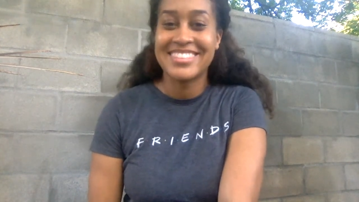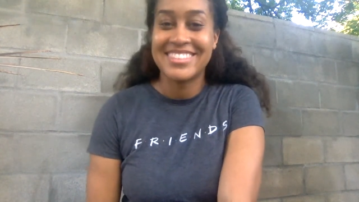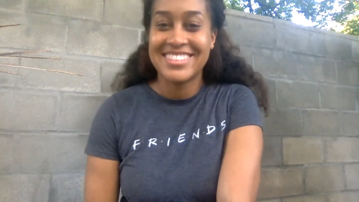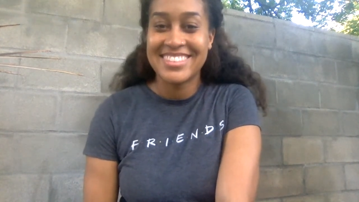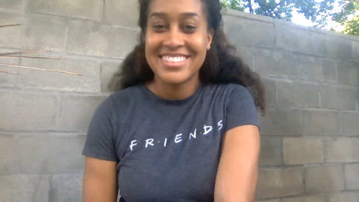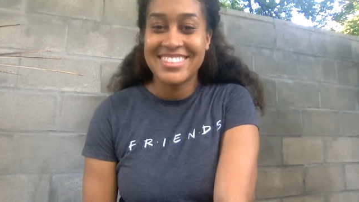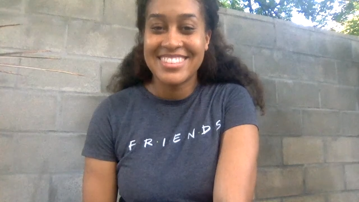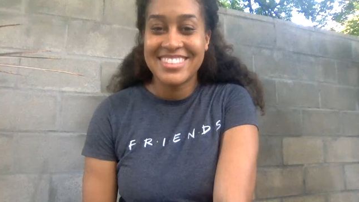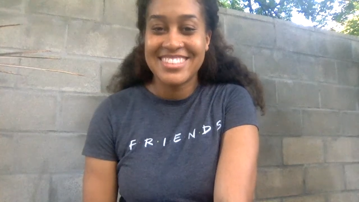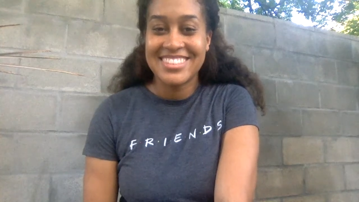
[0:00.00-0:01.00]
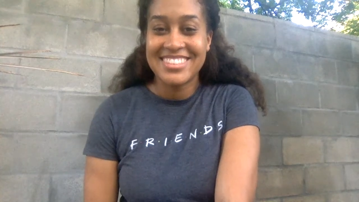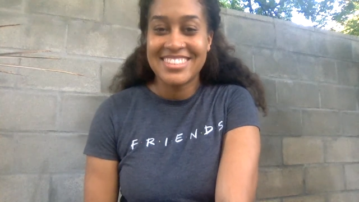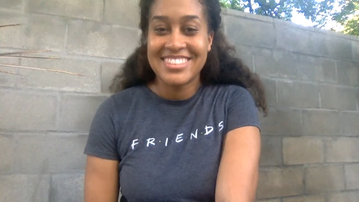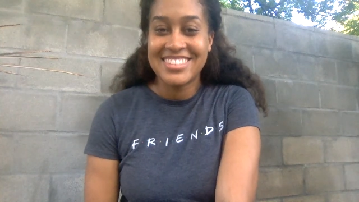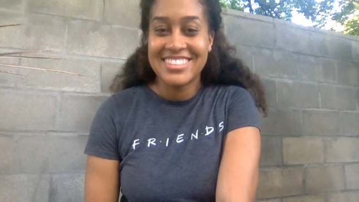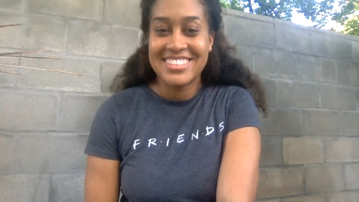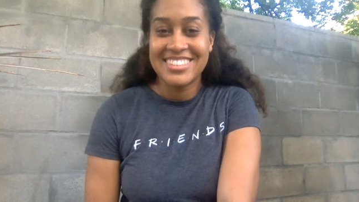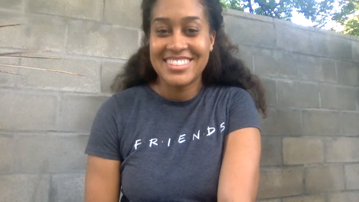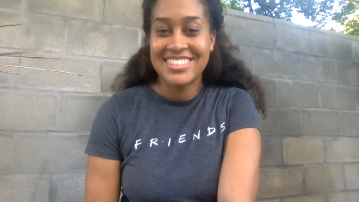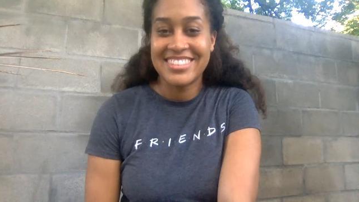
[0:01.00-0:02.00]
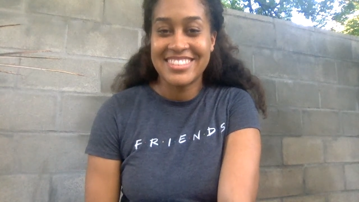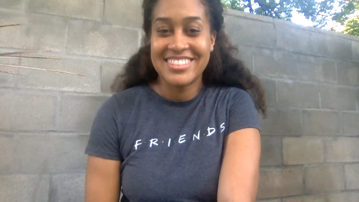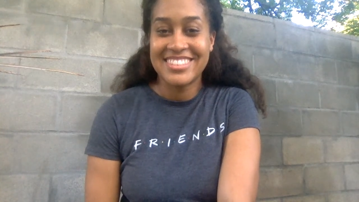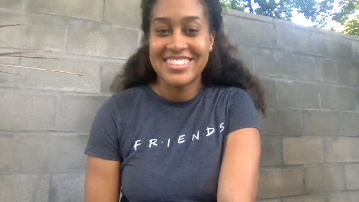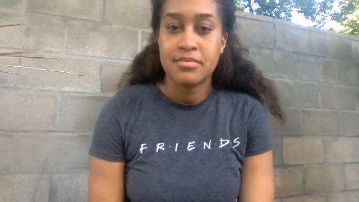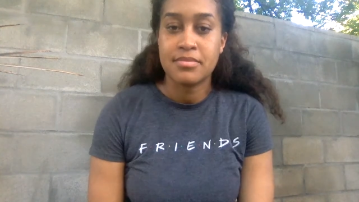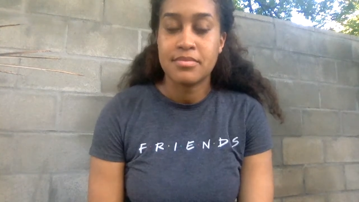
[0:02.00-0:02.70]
Nobody speaks.